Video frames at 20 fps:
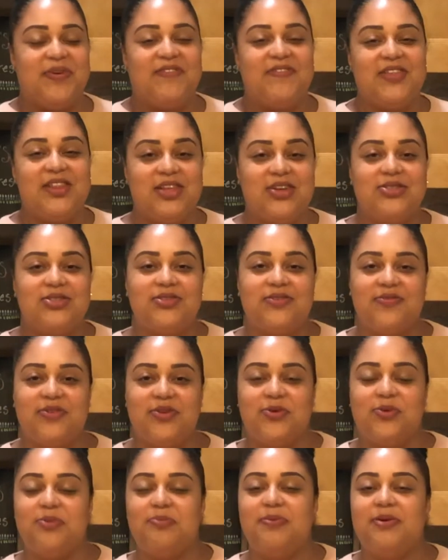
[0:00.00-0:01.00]
For those of you
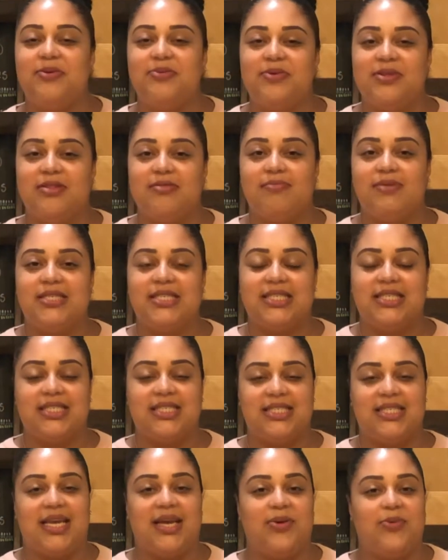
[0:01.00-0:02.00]
who've been with me since
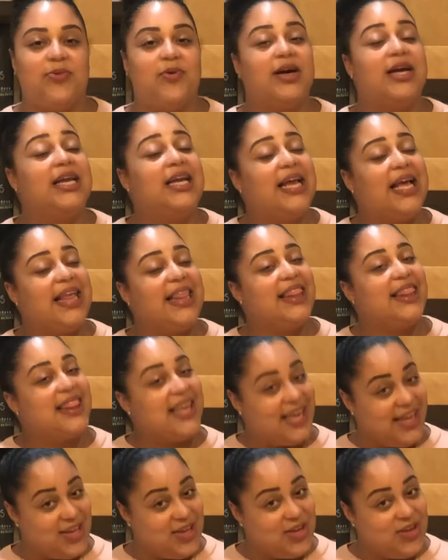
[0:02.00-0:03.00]
day one,
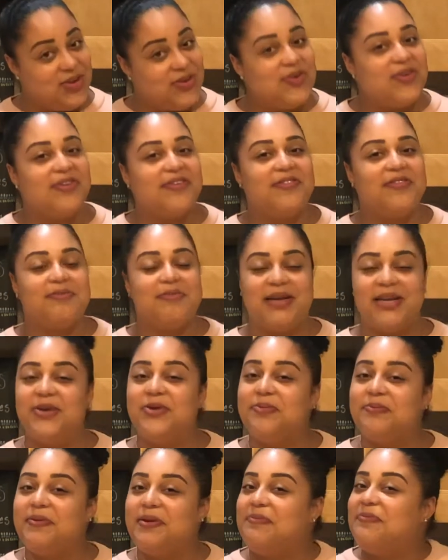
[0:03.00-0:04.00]
thank you. For my new
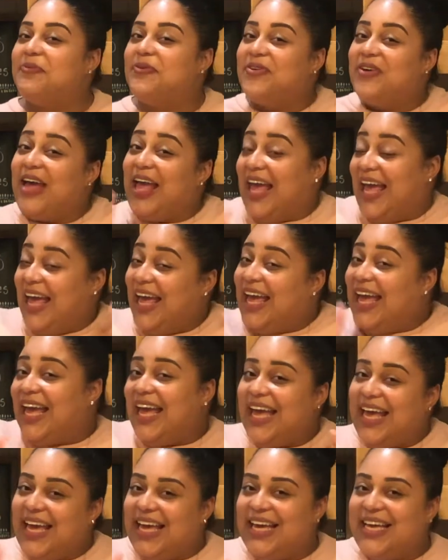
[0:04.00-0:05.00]
people,
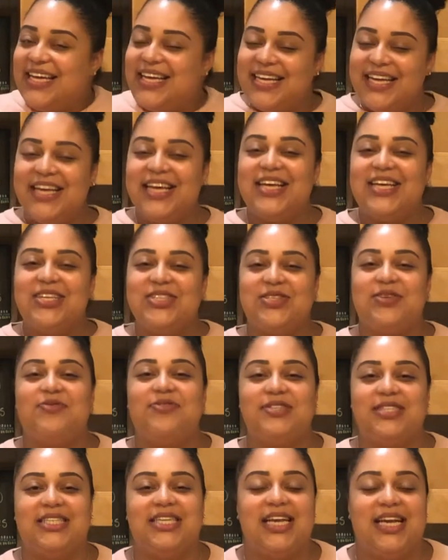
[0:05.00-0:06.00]
hey. So for
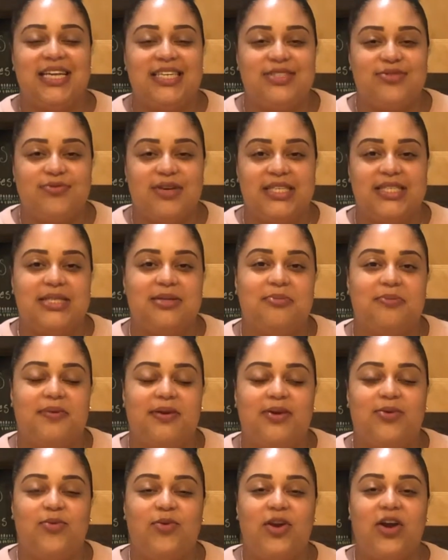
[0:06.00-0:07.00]
today's
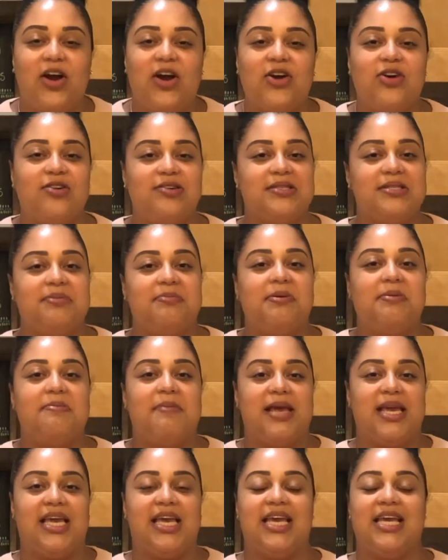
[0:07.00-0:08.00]
recipe, we are going to be
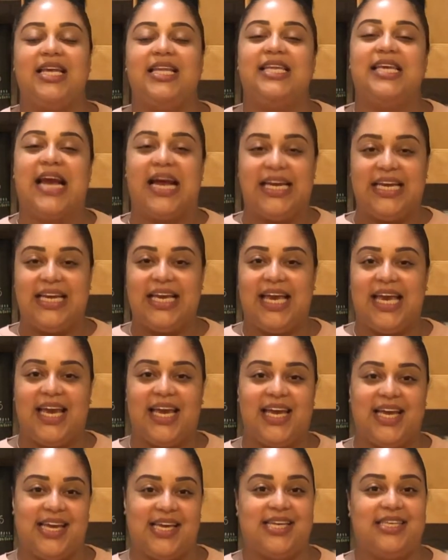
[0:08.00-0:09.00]
making
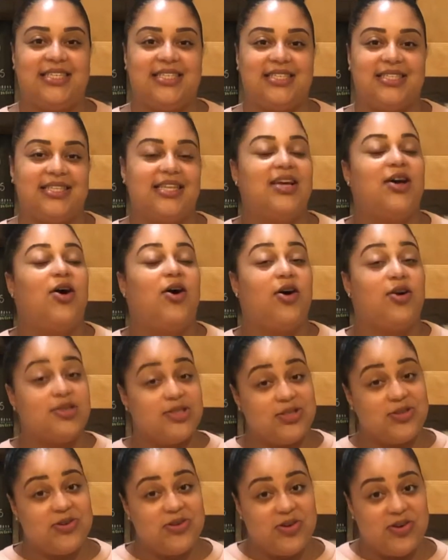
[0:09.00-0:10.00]
Yaniqueques,
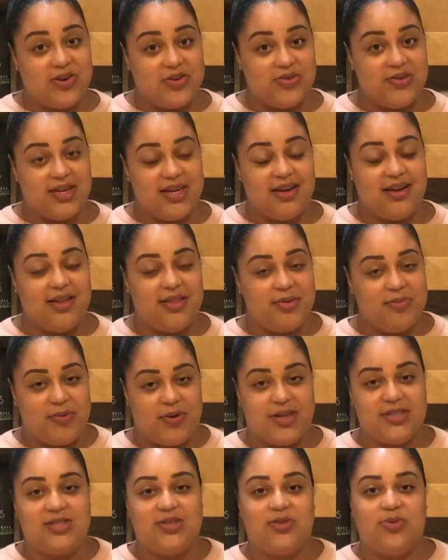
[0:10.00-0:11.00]
also known in other
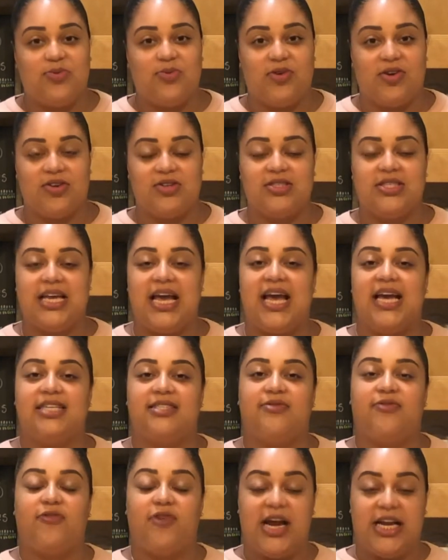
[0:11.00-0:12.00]
parts of the world as
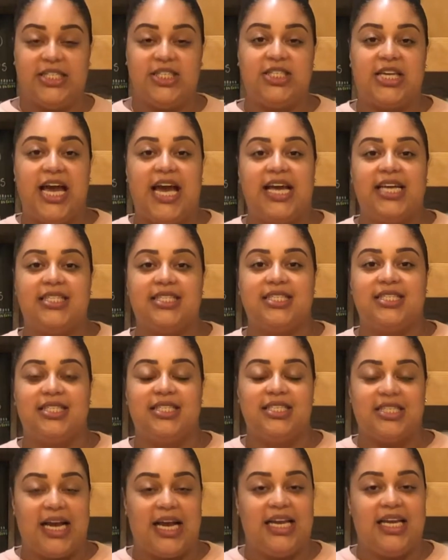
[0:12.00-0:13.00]
fried jacks,
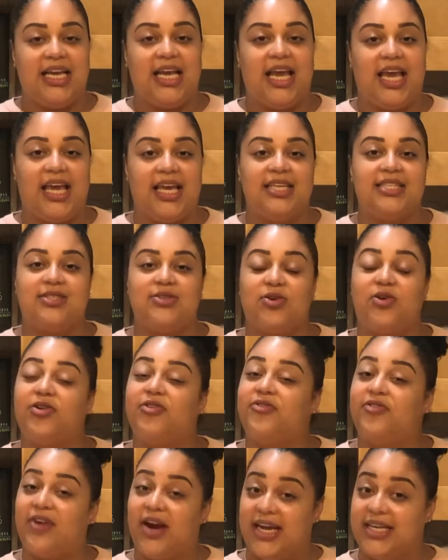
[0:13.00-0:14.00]
Johnny cakes, or
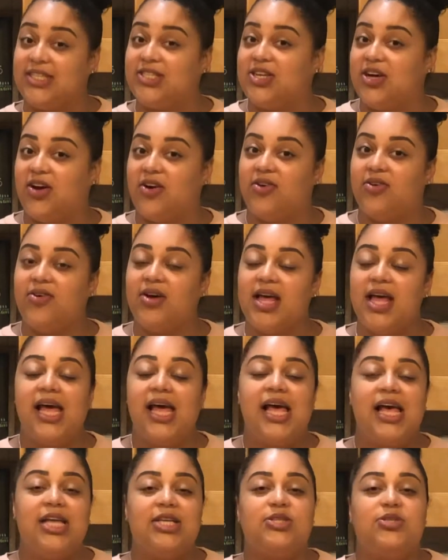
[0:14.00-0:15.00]
fried dough.
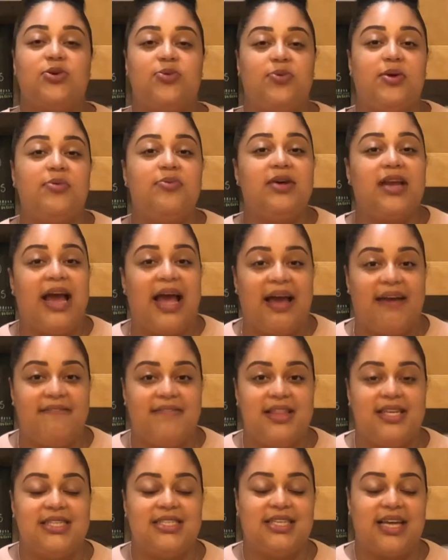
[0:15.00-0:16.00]
So we would have
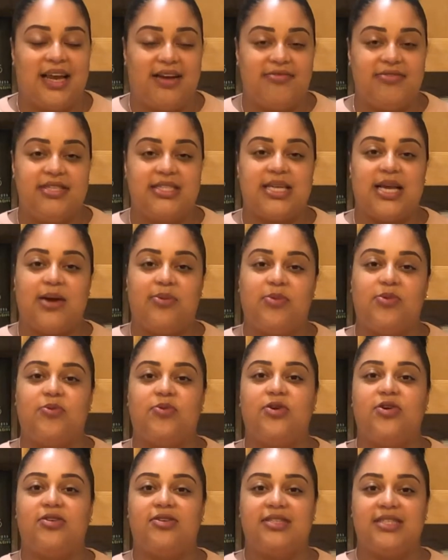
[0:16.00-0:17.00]
these every time we would
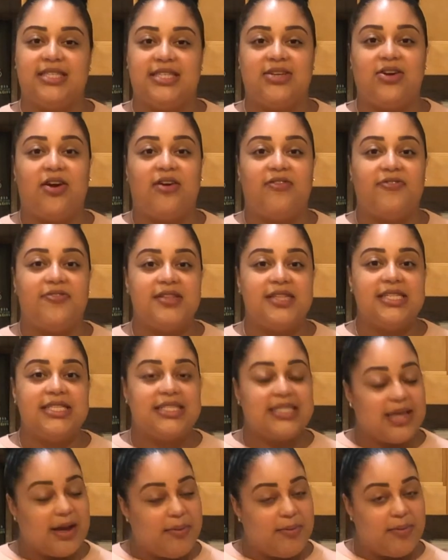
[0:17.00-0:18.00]
go to DR for the
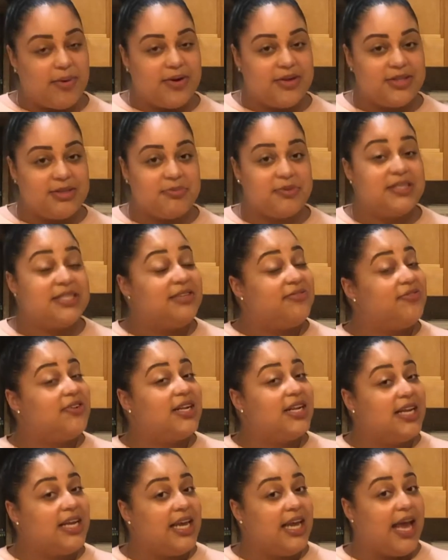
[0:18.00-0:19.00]
summer,
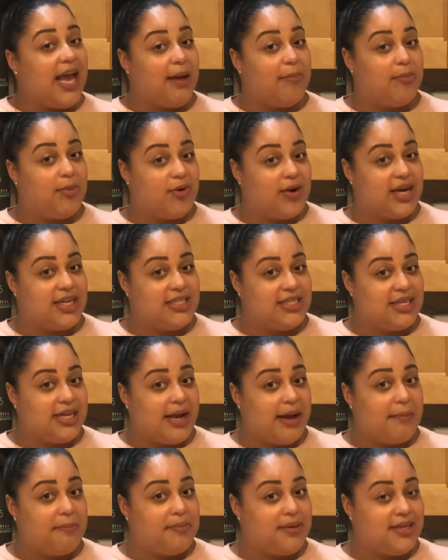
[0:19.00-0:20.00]
specifically at Boca
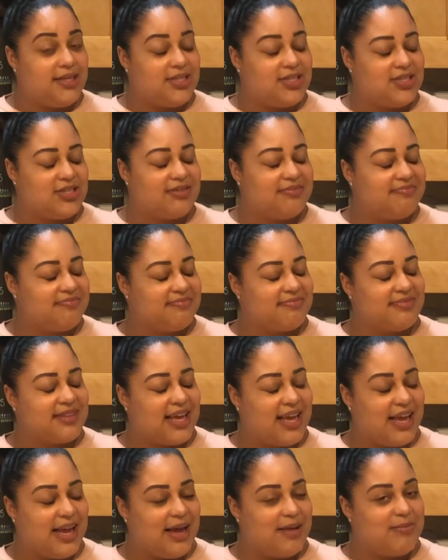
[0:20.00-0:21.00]
Chica Beach.
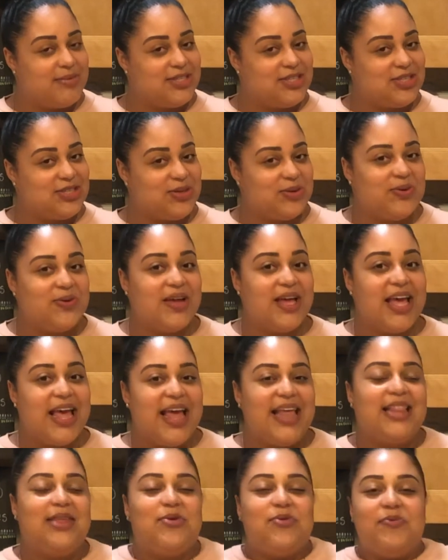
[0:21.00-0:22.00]
Miss you.
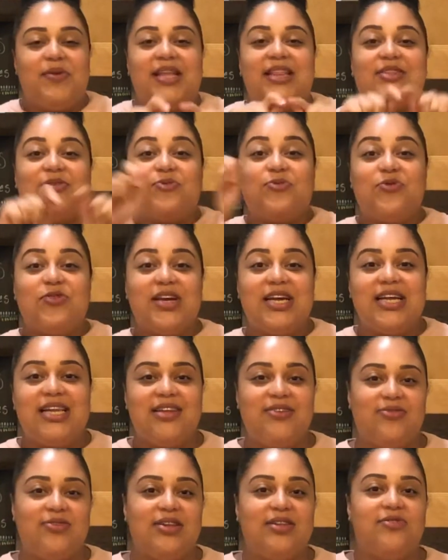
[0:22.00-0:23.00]
They would make them really,
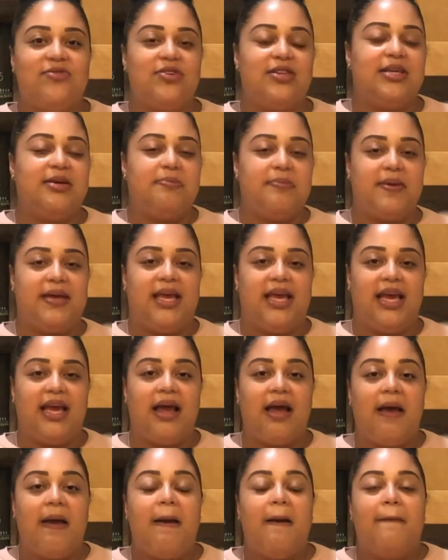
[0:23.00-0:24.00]
really, really big,
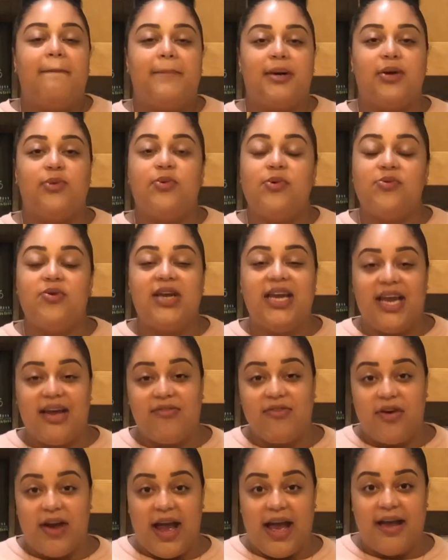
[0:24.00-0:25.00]
but we would
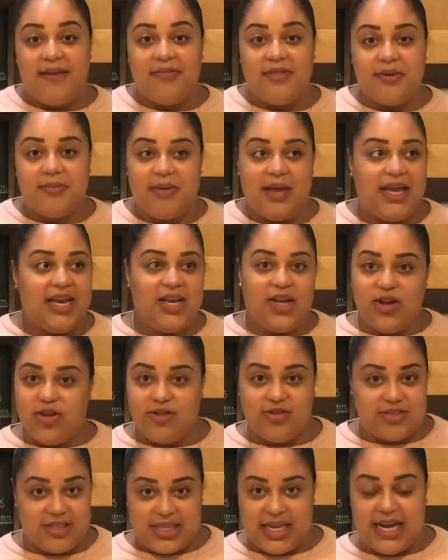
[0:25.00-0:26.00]
never have them any
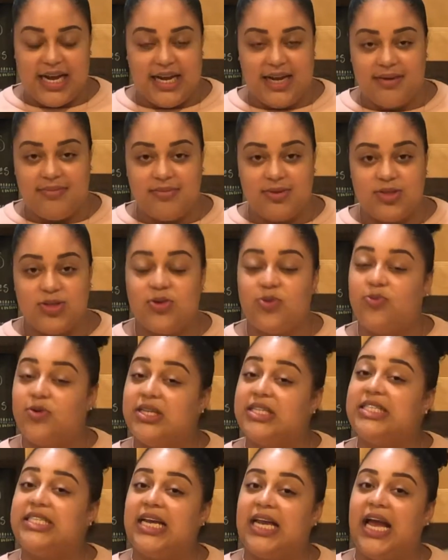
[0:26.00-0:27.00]
other time. So
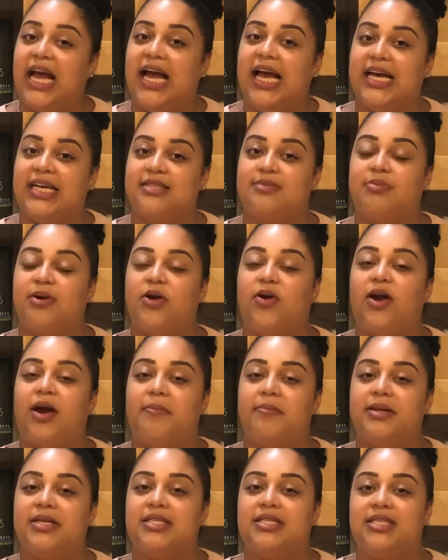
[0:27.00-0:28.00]
one day I asked my
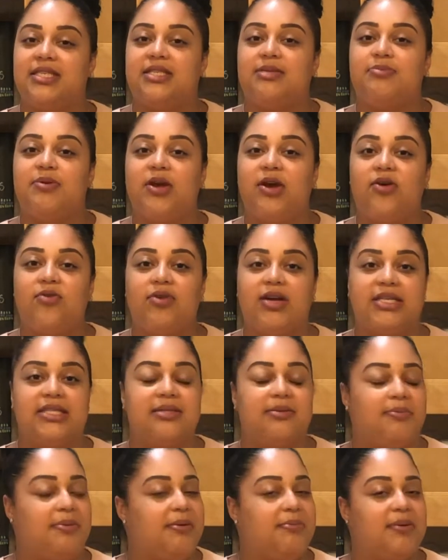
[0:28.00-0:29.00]
grandma to teach me her
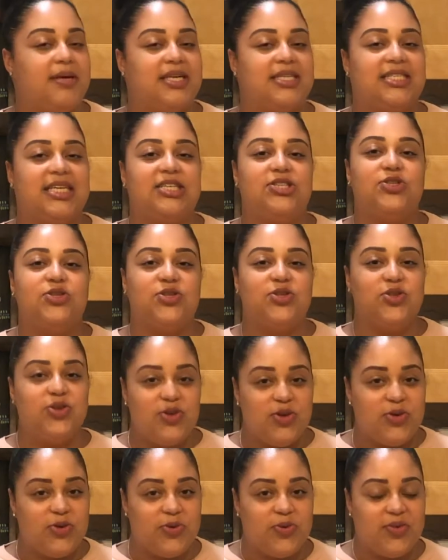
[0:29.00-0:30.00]
recipe because I just
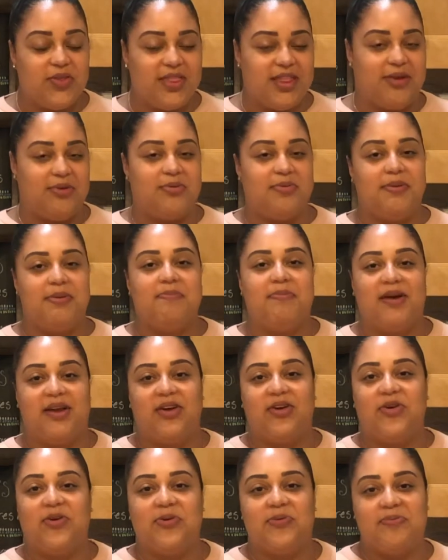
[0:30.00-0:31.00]
knew they would be better
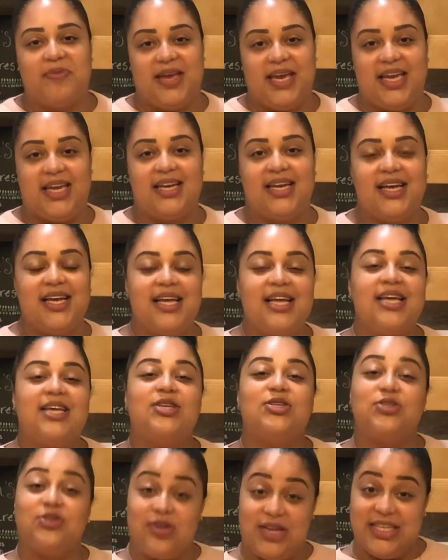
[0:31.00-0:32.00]
homemade.
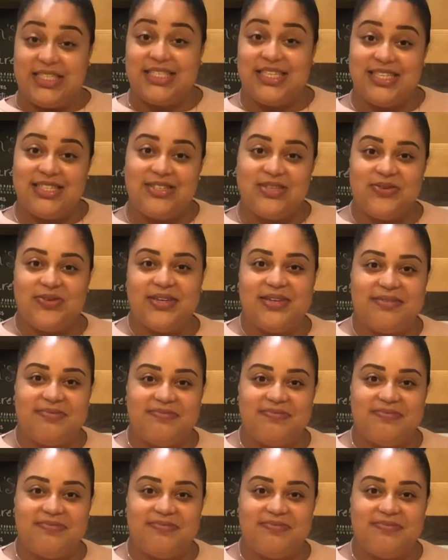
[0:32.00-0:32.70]
So let's get to it.